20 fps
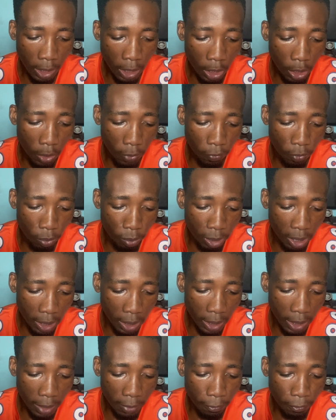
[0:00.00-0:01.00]
If you bring
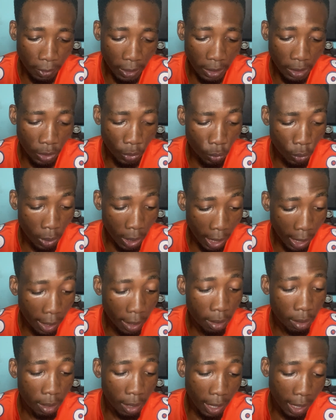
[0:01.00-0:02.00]
in friends who are
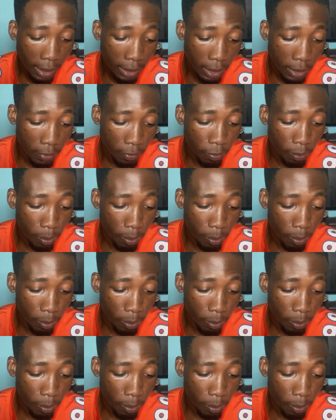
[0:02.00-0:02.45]
active